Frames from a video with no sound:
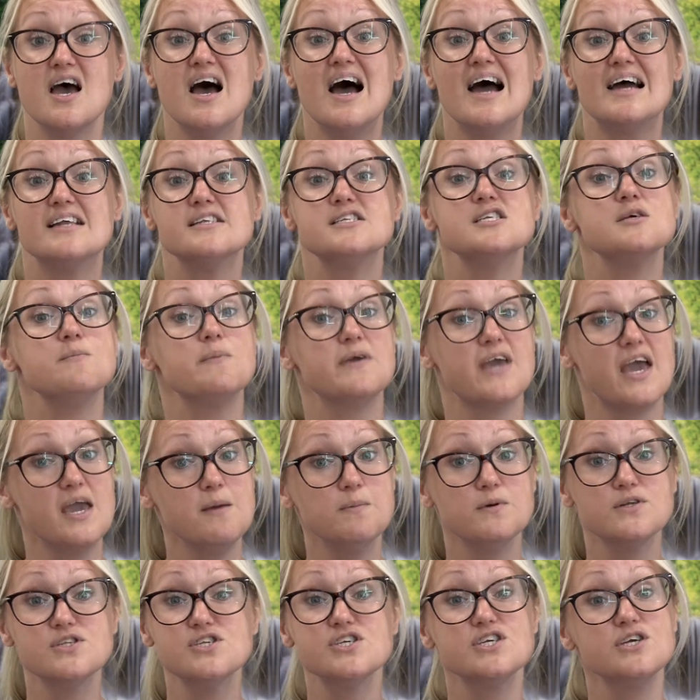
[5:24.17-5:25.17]
And to be
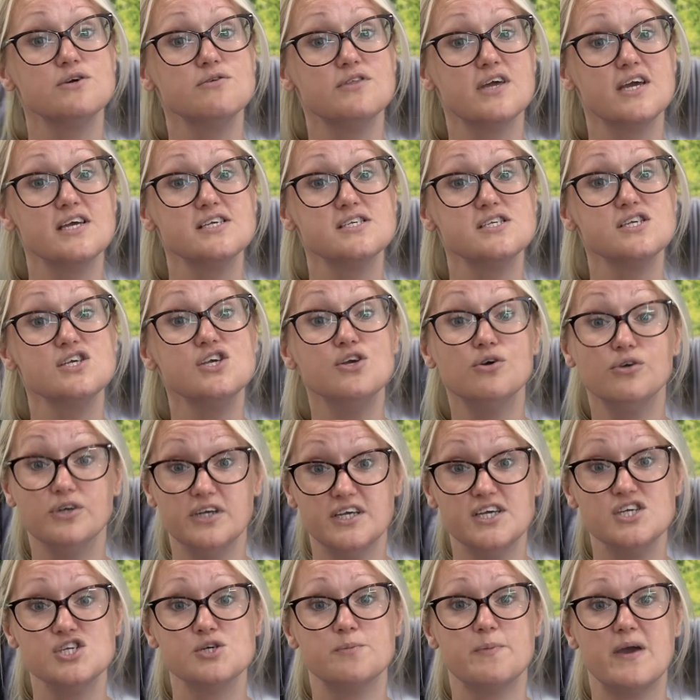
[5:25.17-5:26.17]
able to do this, you'll
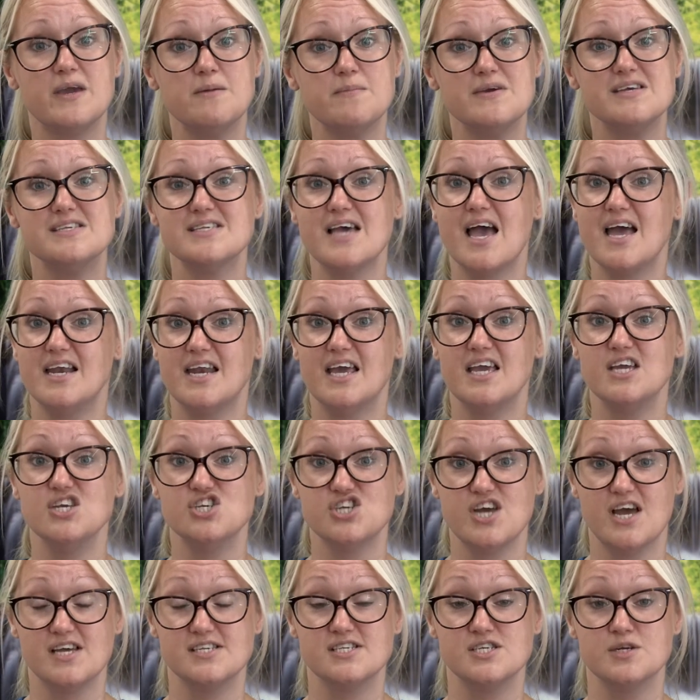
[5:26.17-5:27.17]
need your baby's
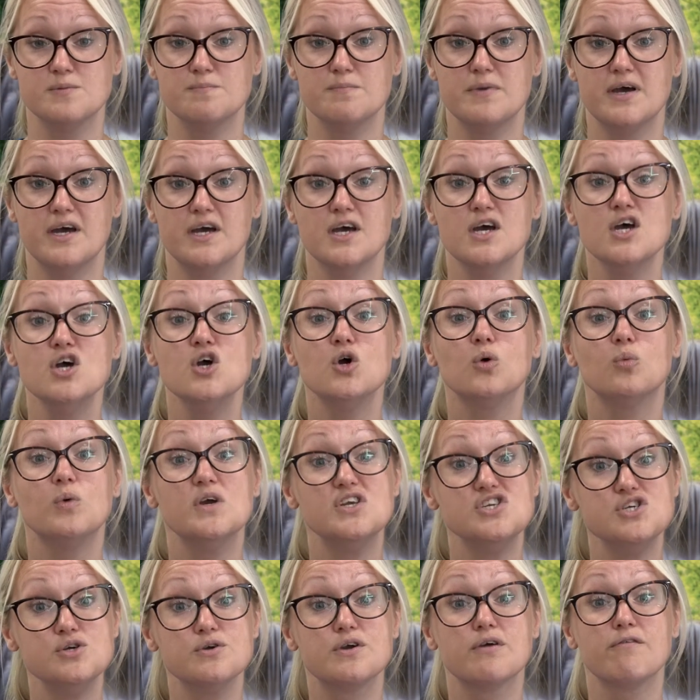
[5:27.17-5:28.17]
NHS number,
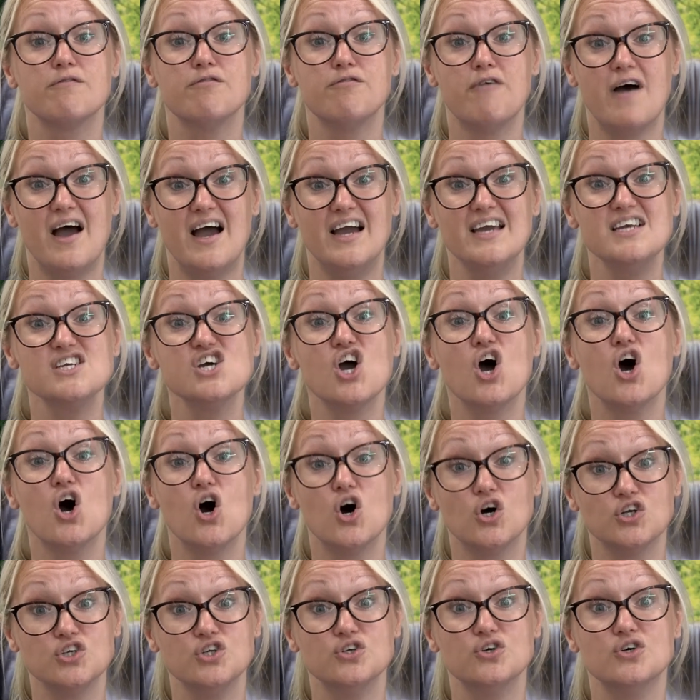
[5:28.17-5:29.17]
which you can find
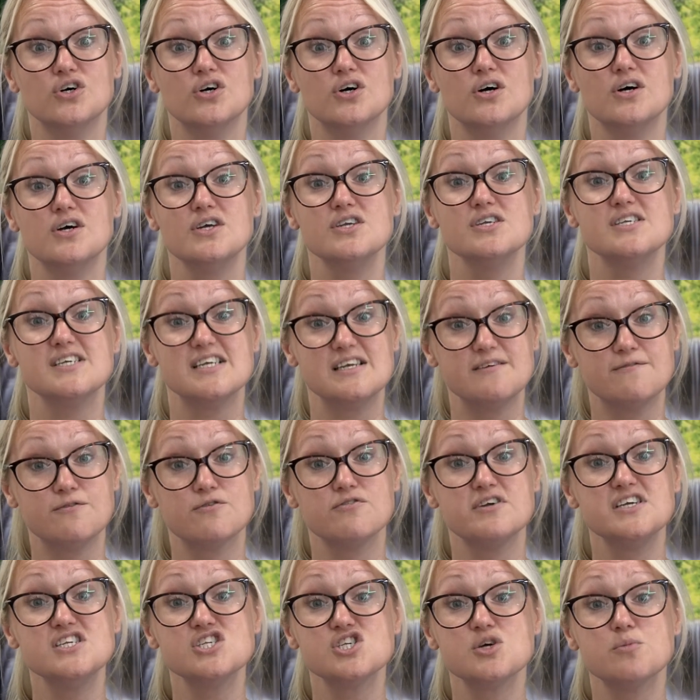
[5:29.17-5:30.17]
on your
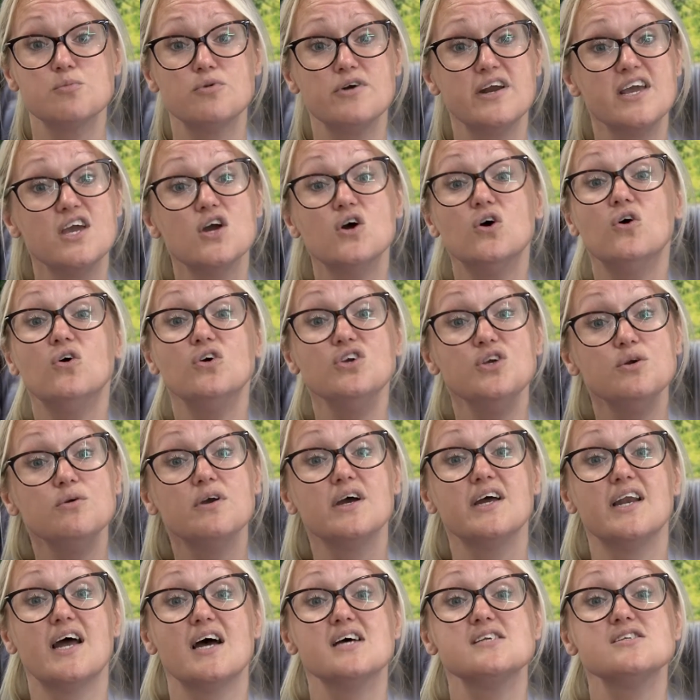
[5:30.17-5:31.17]
delivery summary, or you
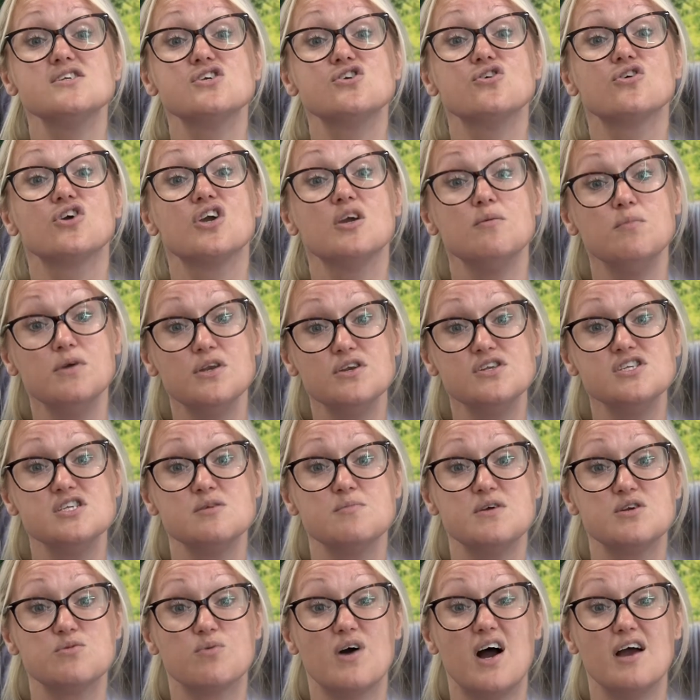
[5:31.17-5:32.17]
can ask your community
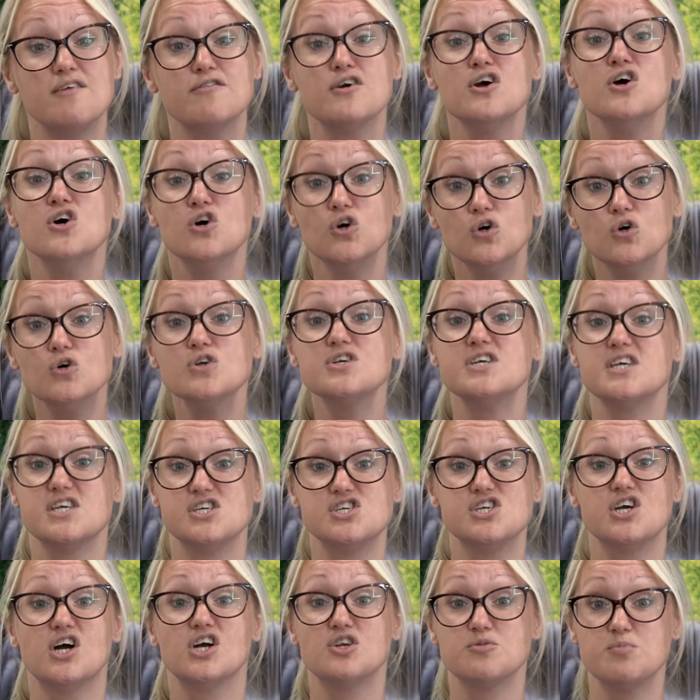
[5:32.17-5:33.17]
midwife or
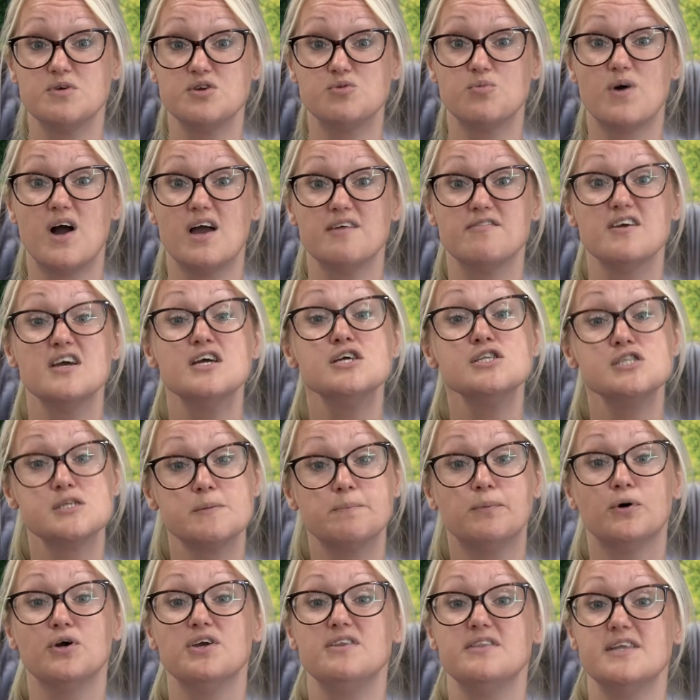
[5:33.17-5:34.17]
discharge midwife to
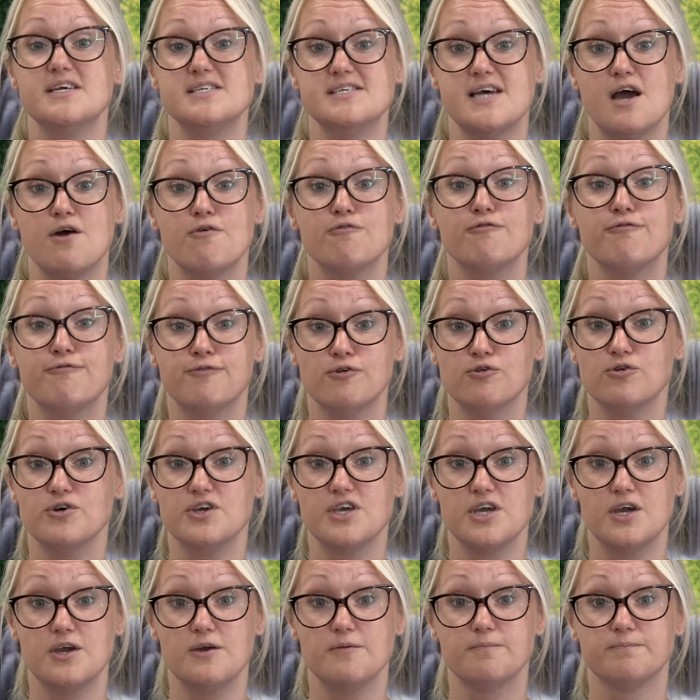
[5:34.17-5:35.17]
point this out for
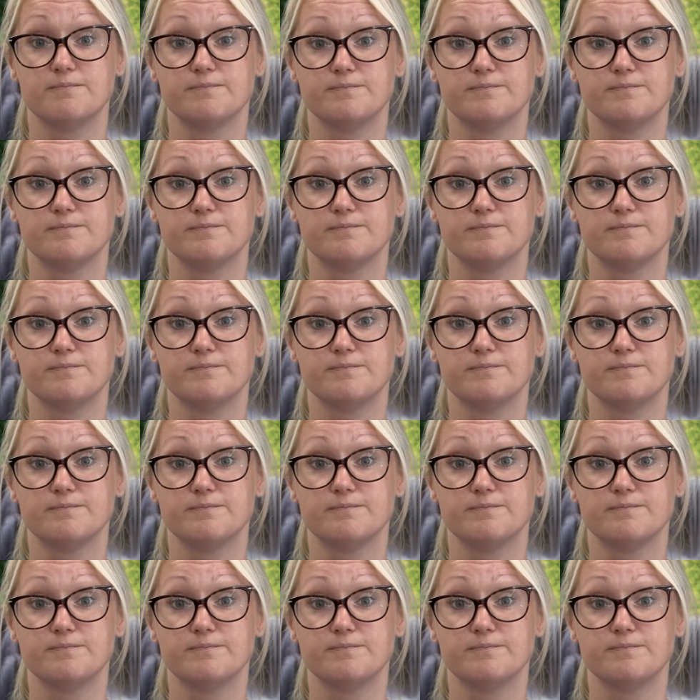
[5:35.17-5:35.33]
you.